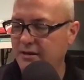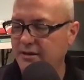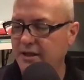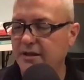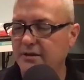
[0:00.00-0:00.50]

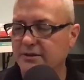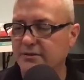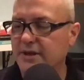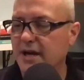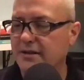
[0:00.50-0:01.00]
They also
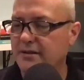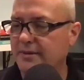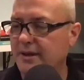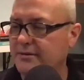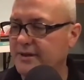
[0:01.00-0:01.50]
talked
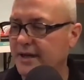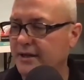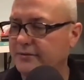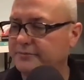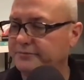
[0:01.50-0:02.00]
about
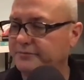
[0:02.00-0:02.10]
how